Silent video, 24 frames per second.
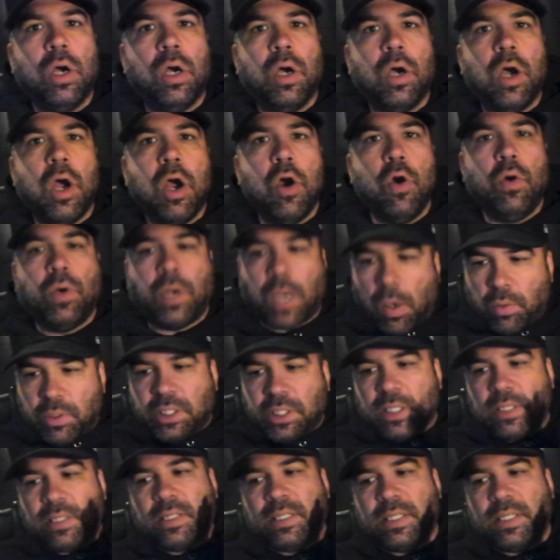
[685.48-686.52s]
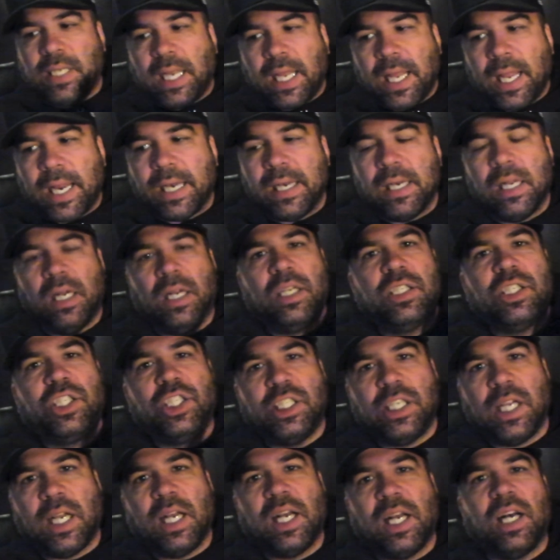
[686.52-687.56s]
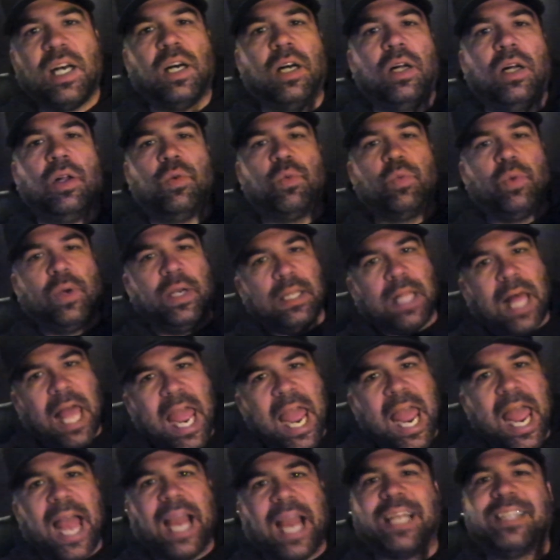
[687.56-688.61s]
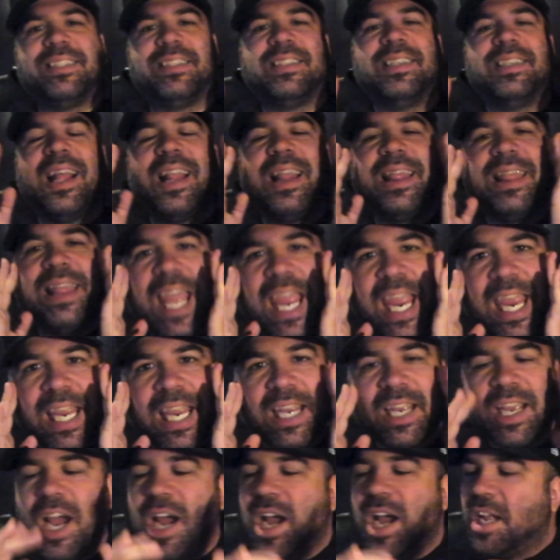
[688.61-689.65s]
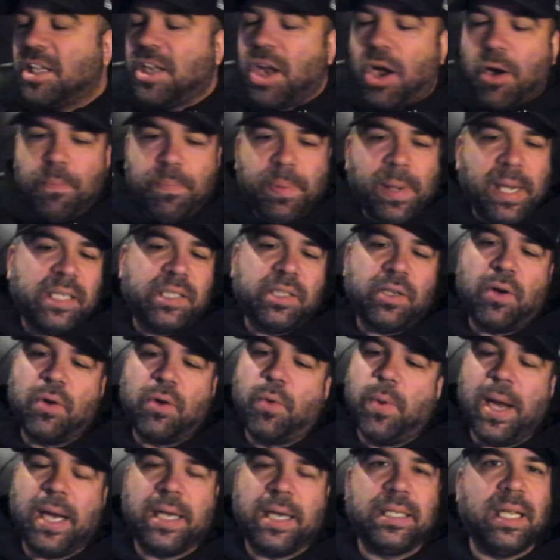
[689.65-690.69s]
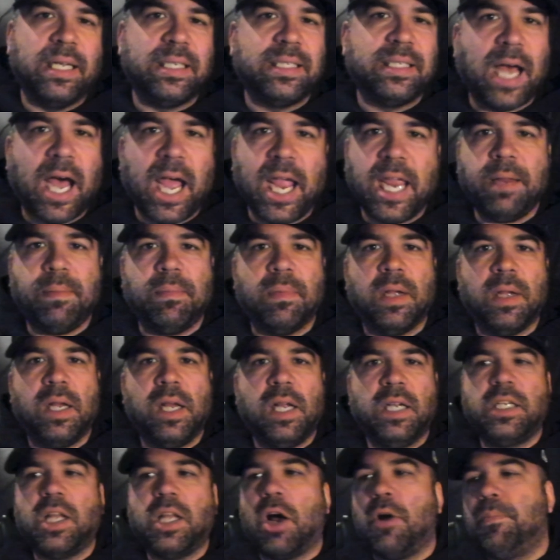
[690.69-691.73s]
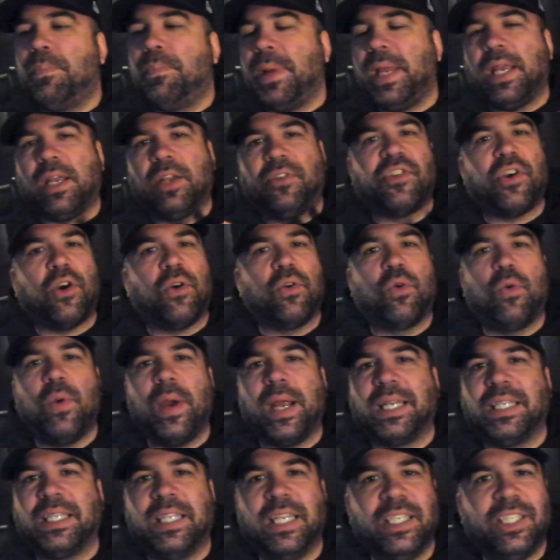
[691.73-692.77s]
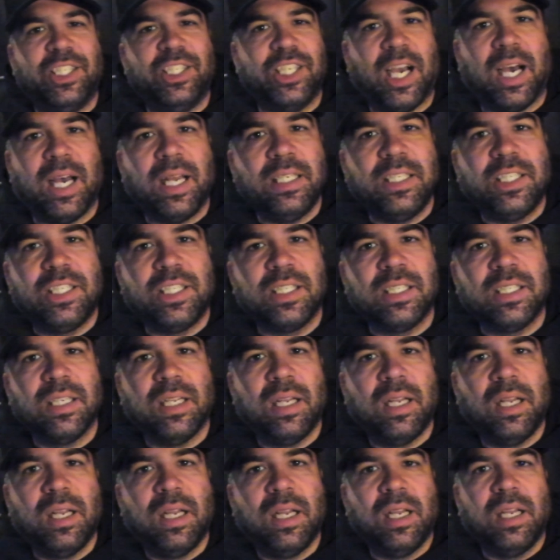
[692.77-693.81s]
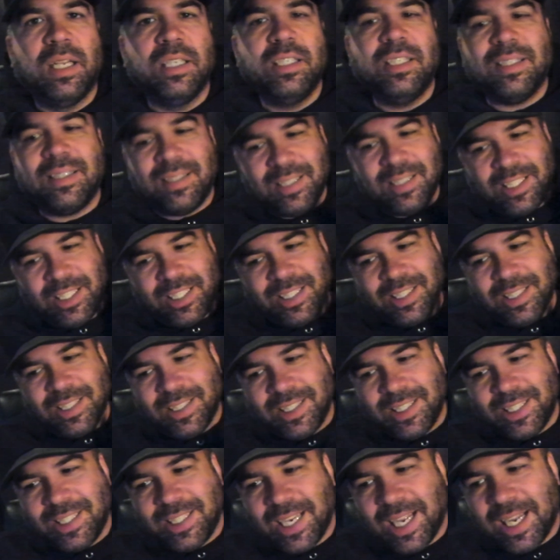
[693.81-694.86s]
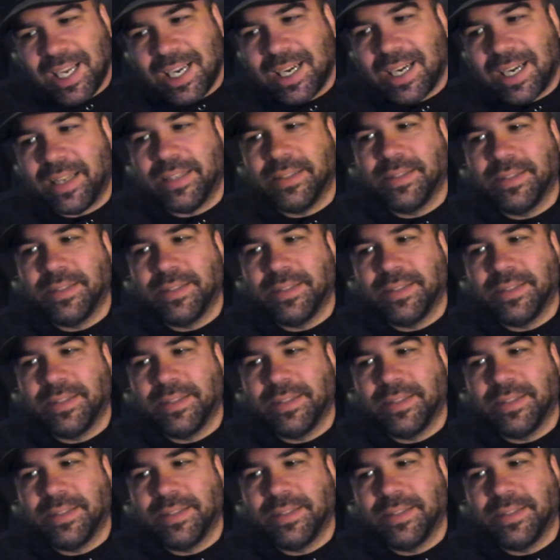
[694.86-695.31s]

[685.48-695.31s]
who don't just sit, chill, relax, think. Don't be so quick to type. Don't be so quick to judge. Just chill.